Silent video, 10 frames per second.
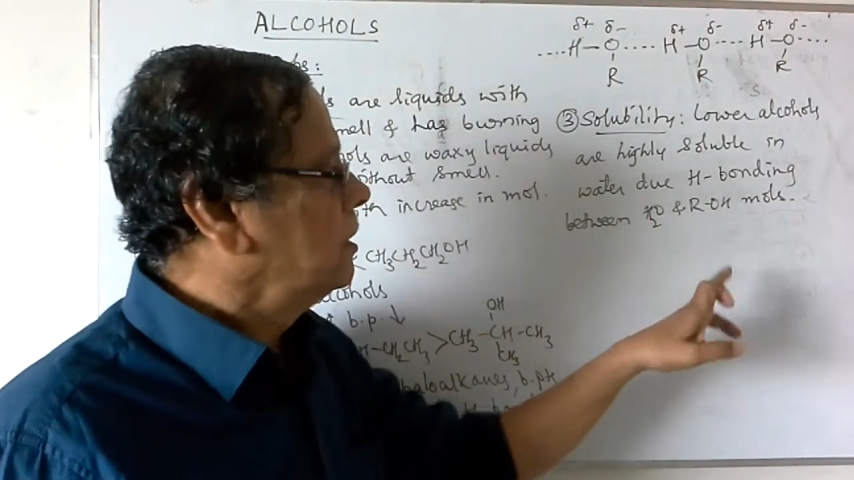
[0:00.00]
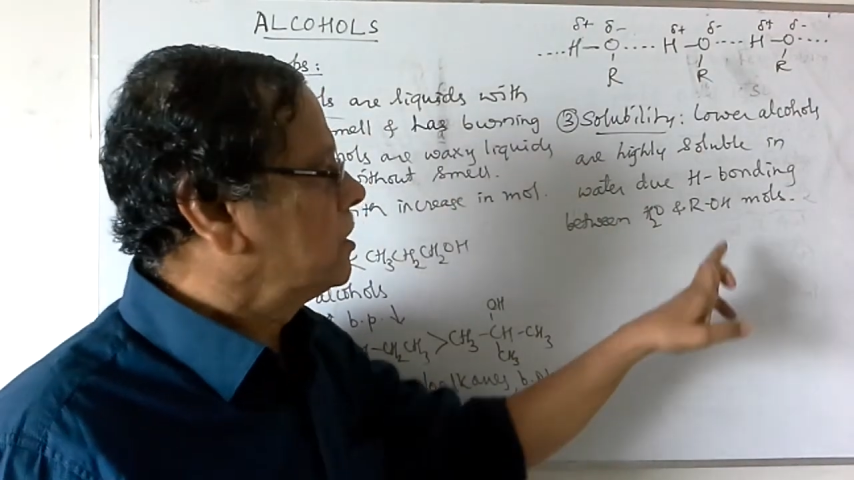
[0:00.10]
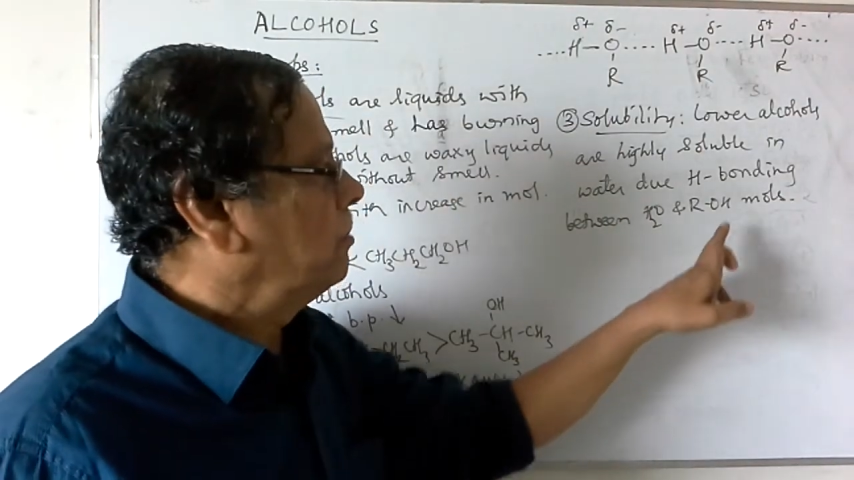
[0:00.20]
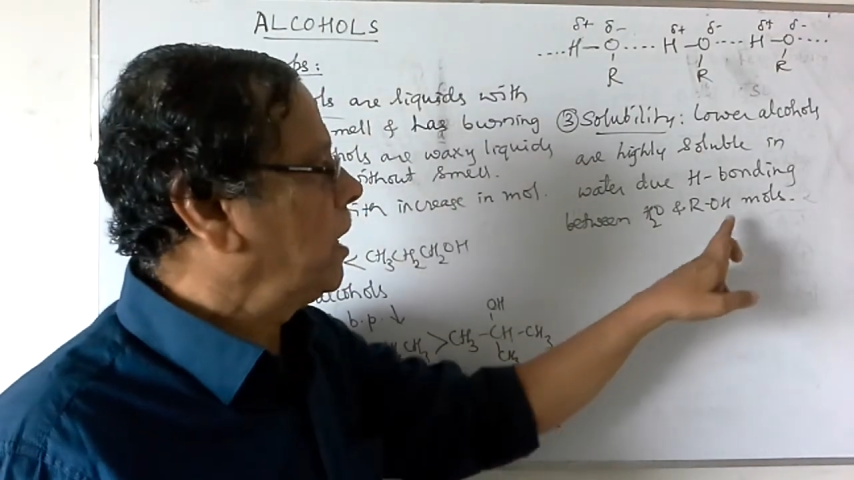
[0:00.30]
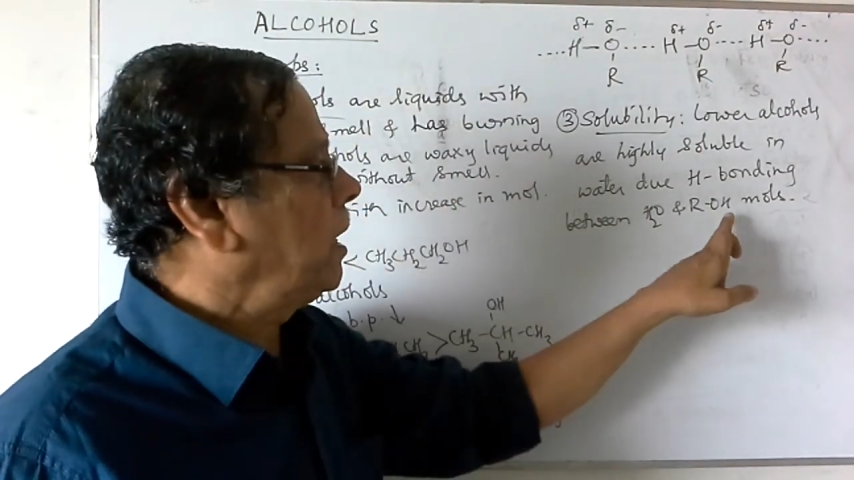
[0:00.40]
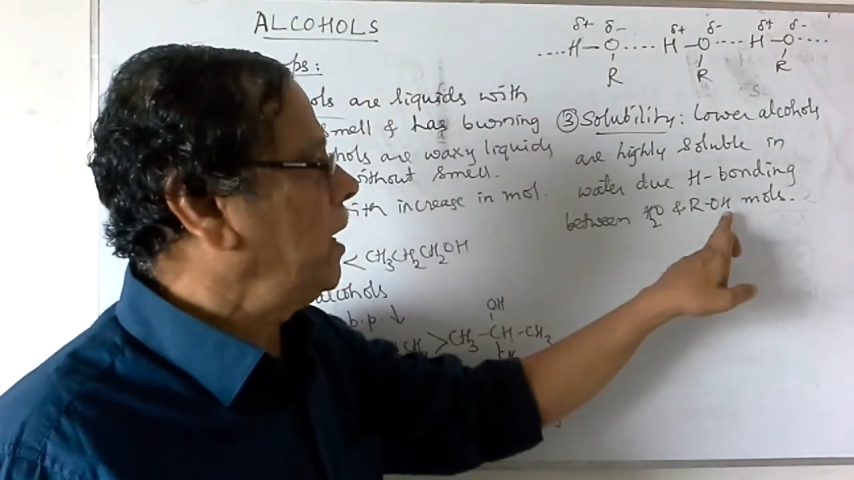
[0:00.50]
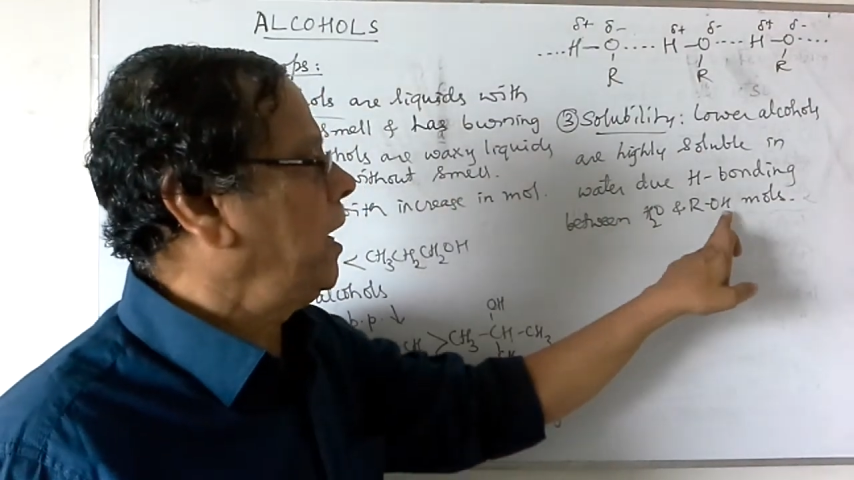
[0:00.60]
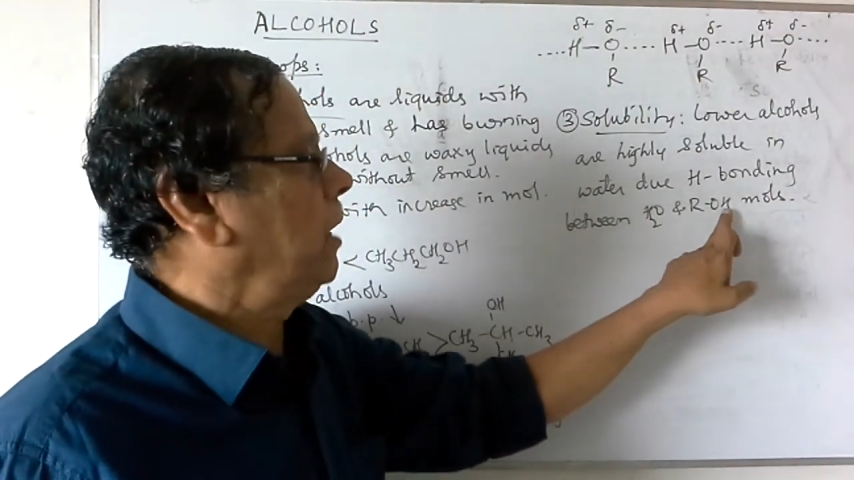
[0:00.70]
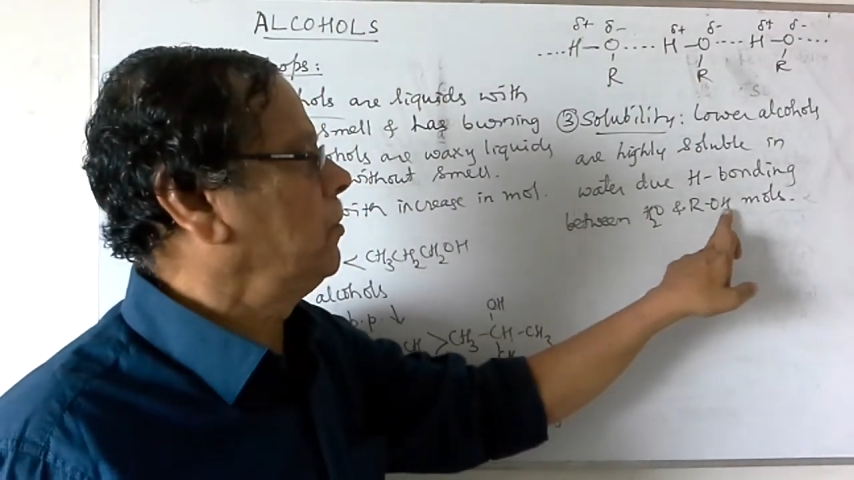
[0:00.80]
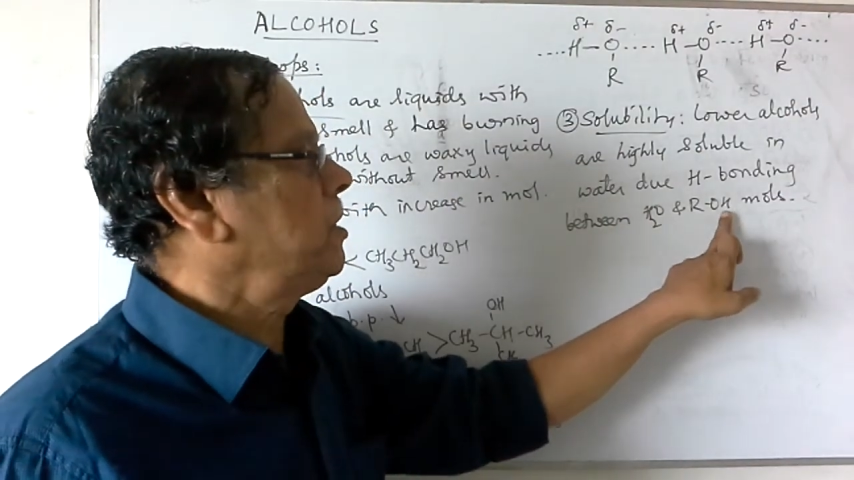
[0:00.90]
Similarly,
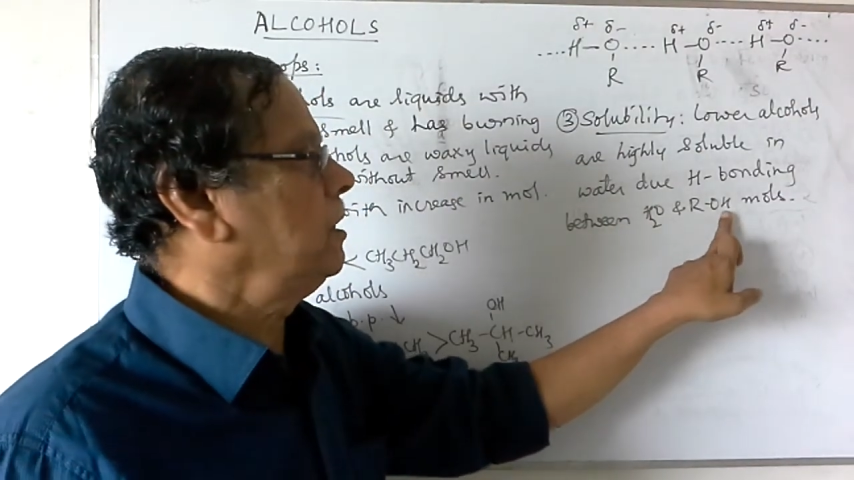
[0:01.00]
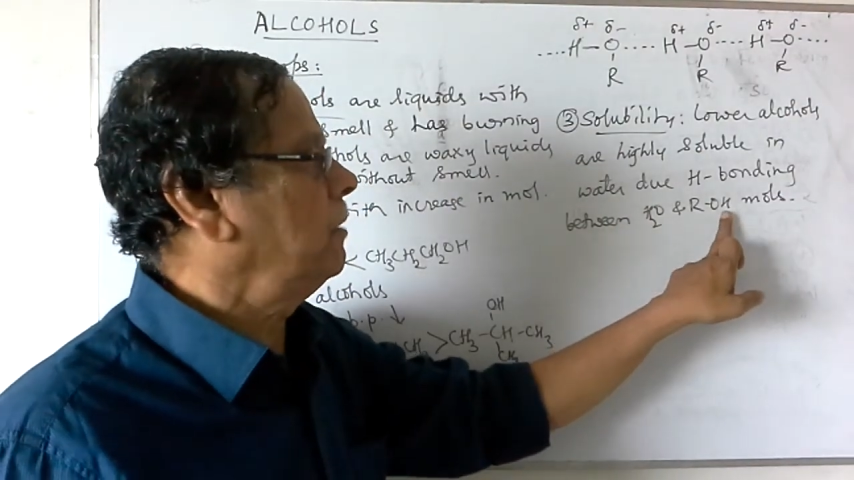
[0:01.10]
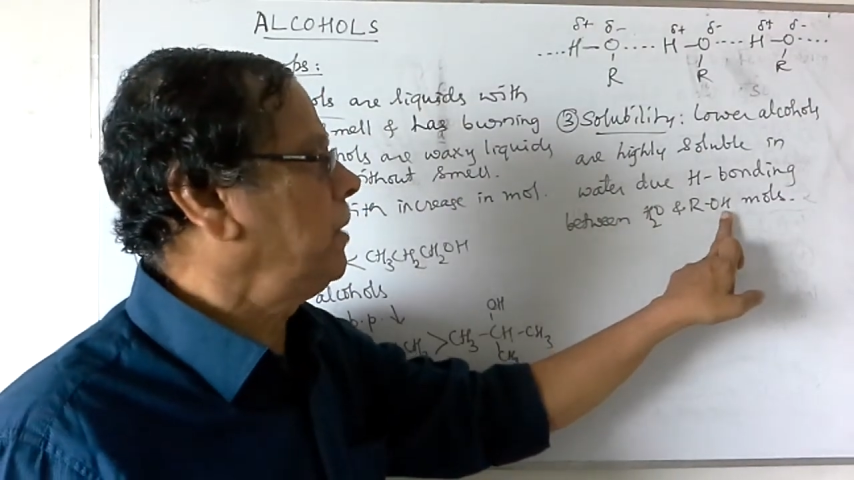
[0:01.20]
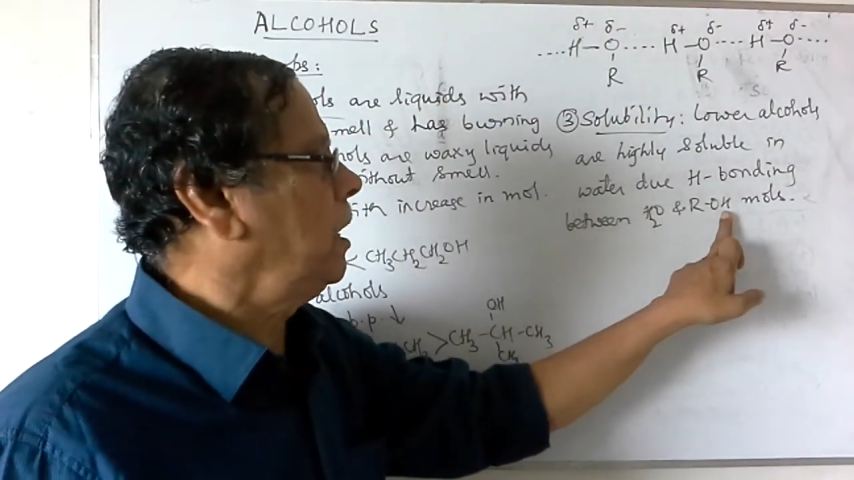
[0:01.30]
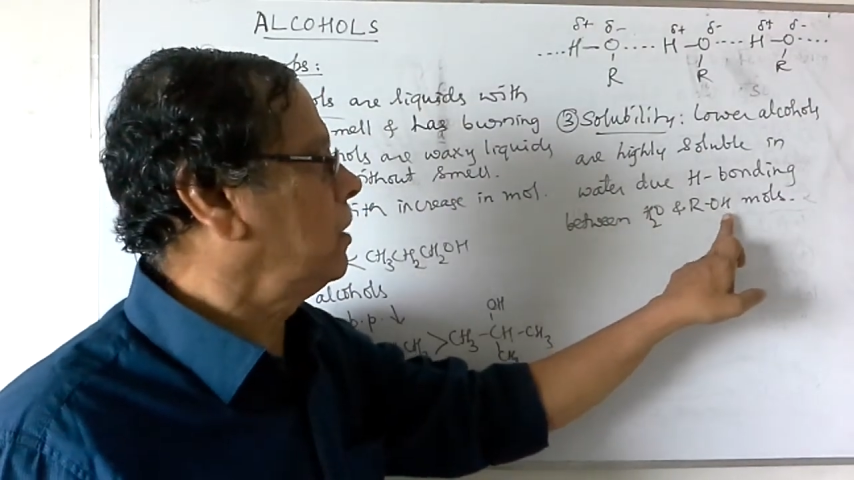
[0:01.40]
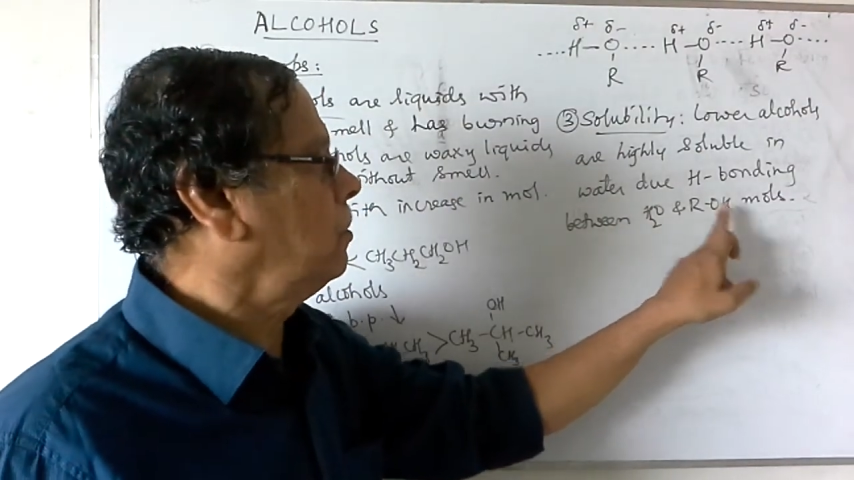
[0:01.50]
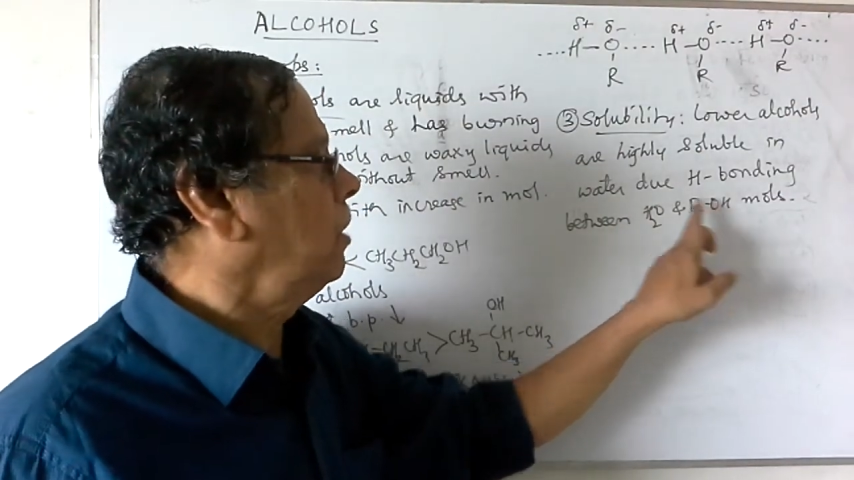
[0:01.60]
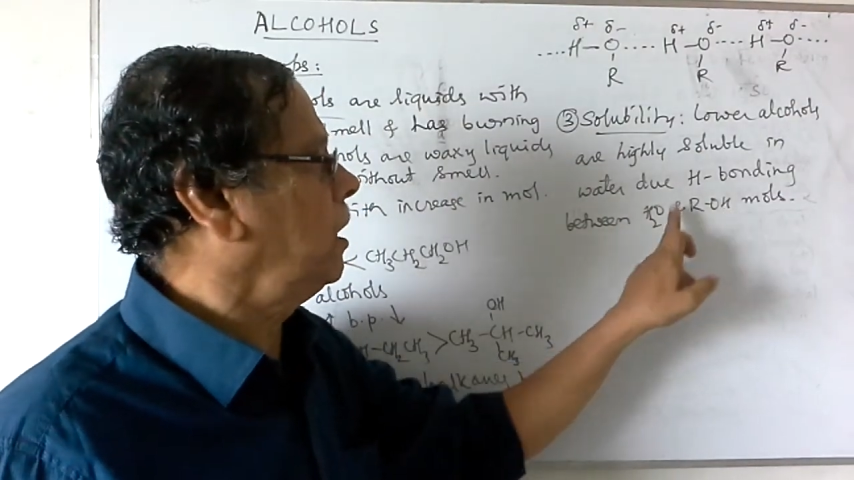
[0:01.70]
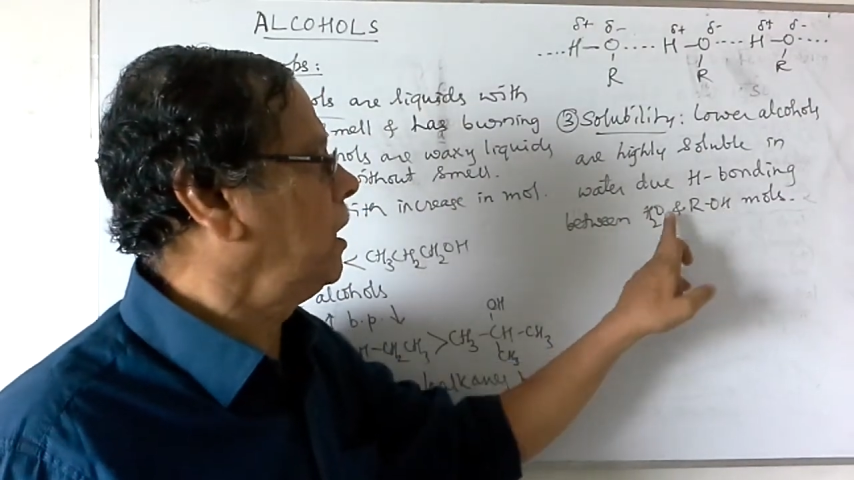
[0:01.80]
hydrogen of the alcohol